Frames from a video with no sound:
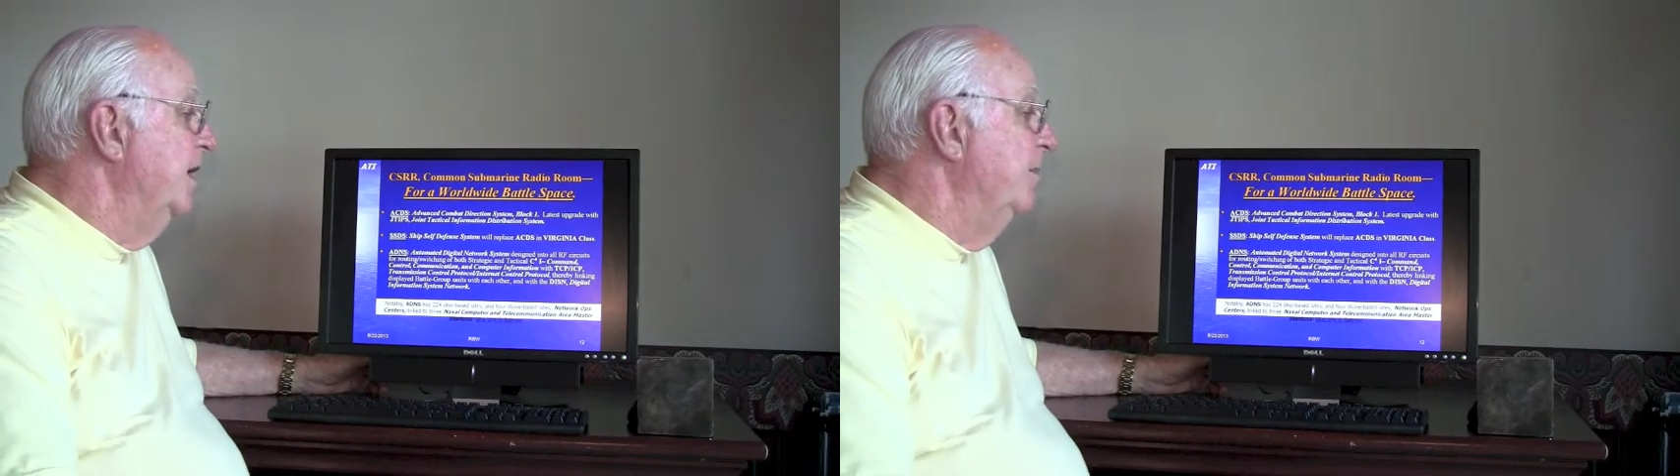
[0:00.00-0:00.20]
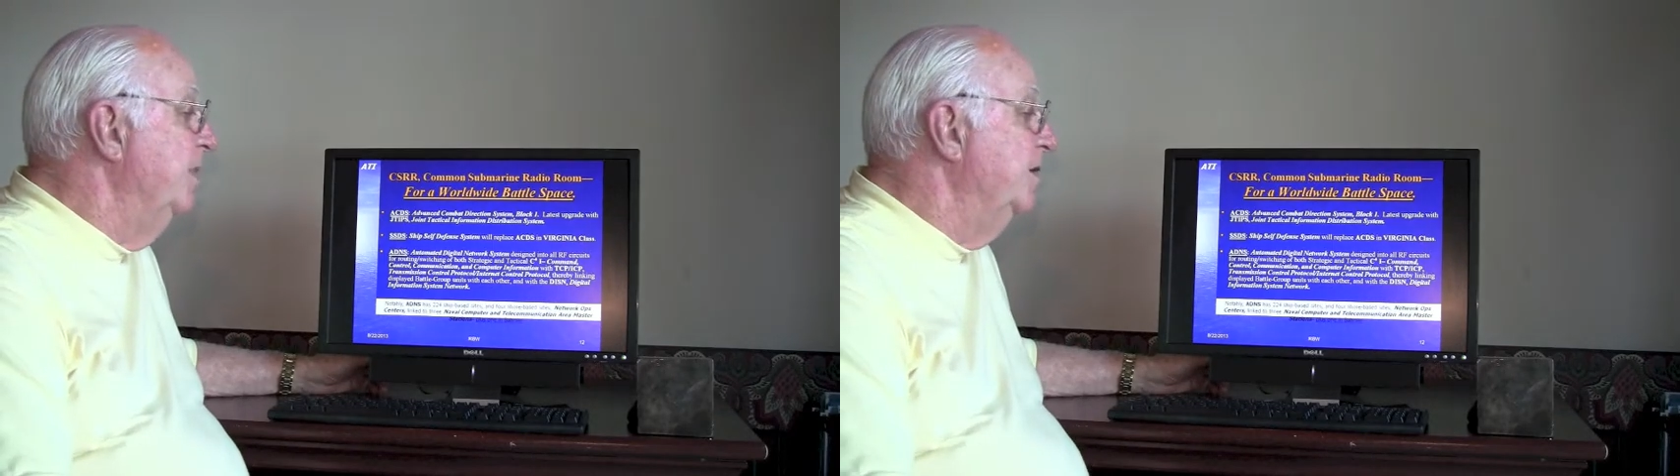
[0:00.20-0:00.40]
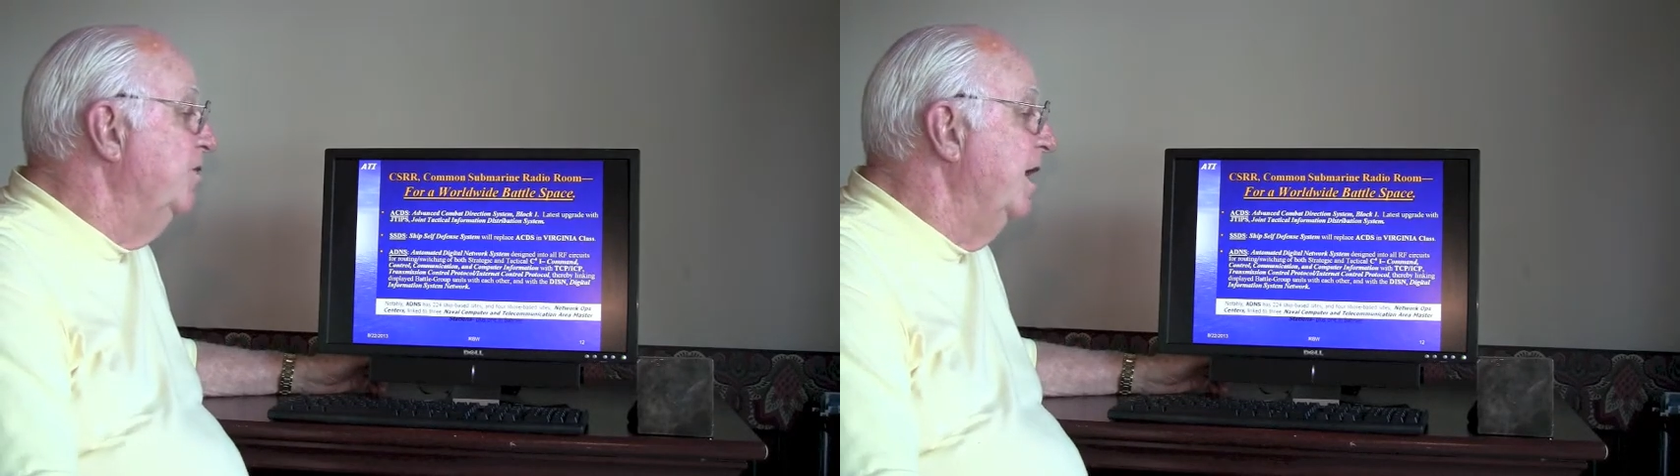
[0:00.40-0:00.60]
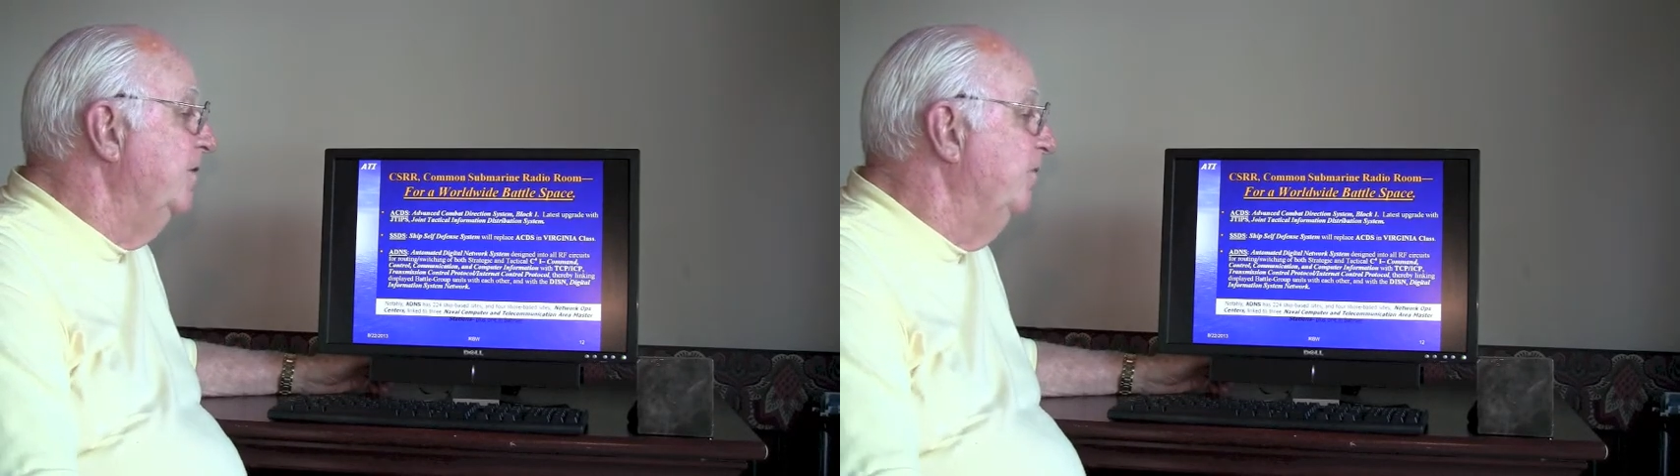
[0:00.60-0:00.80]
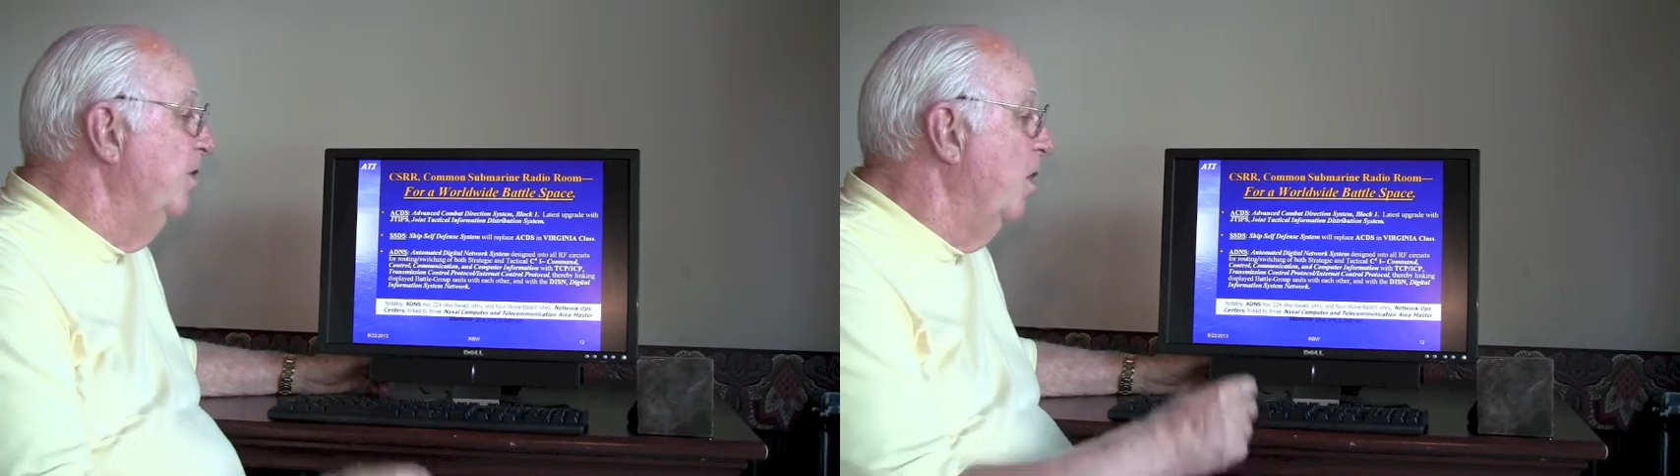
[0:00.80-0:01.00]
can be
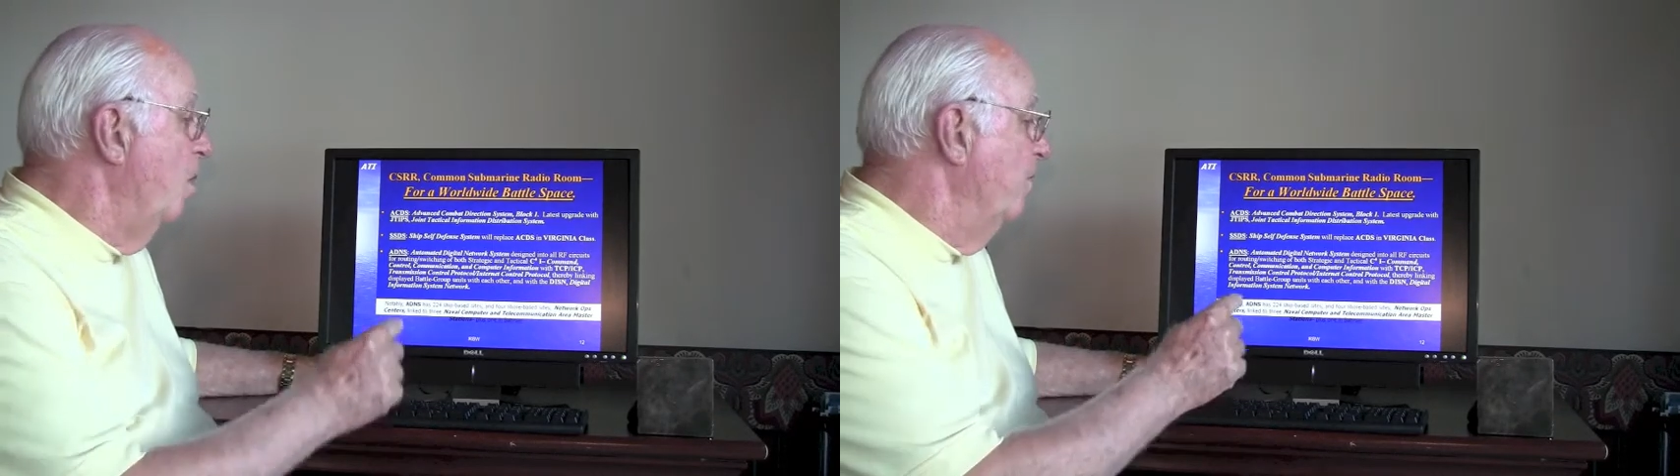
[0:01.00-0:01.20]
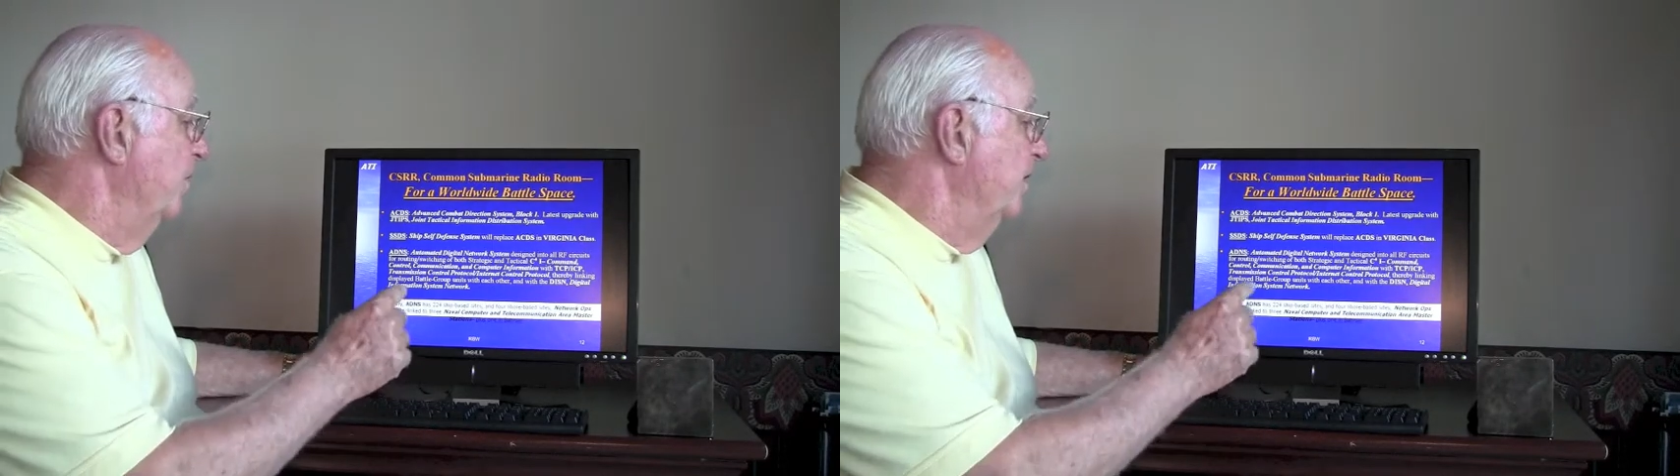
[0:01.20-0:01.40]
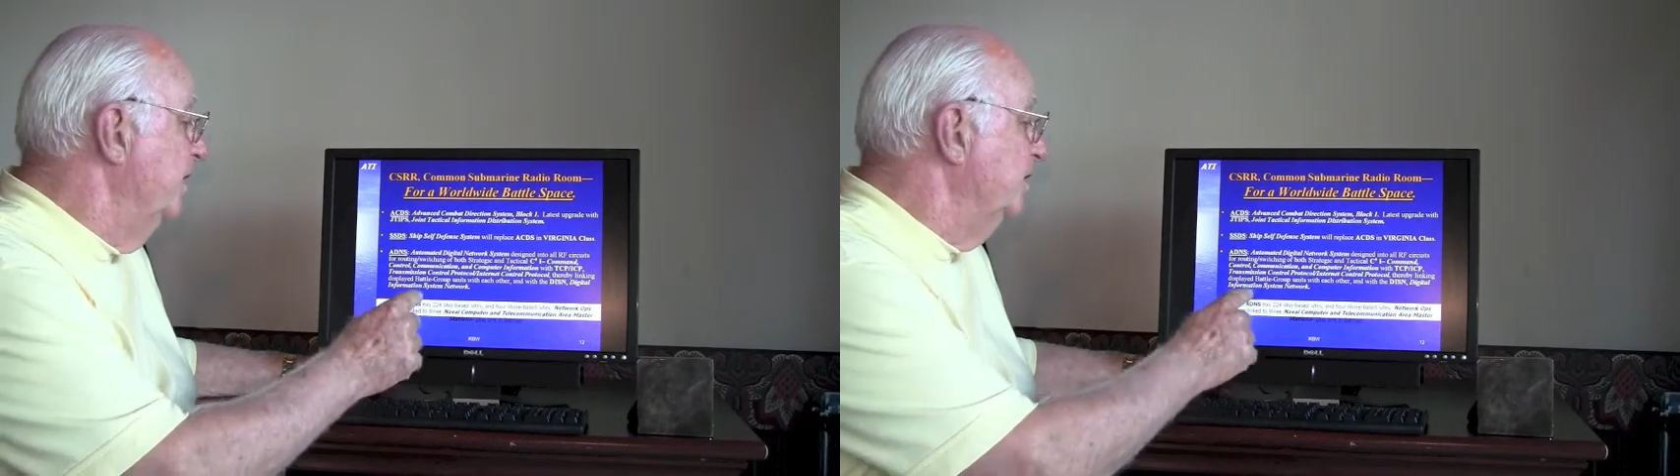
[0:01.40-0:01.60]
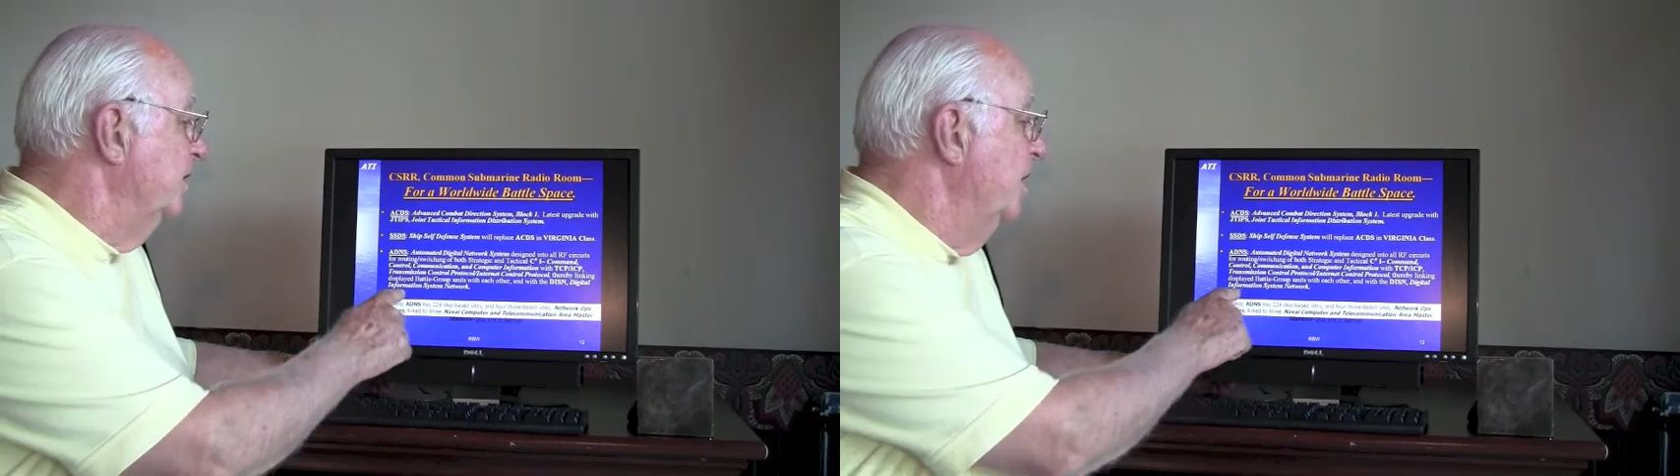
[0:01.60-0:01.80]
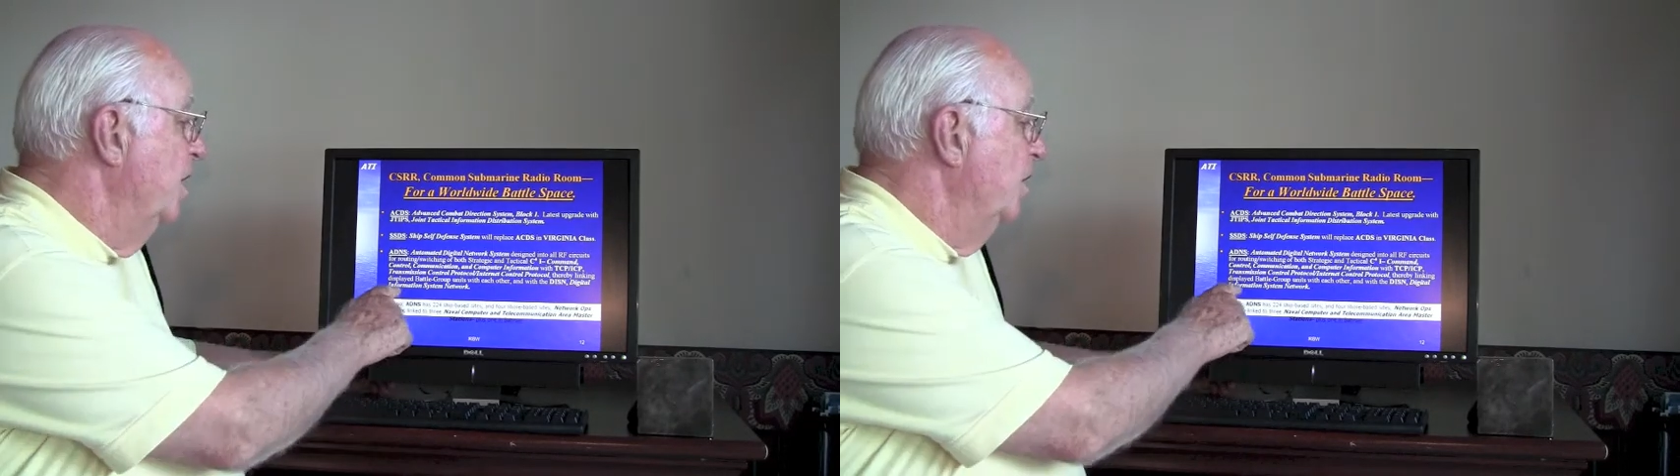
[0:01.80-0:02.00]
transferred over this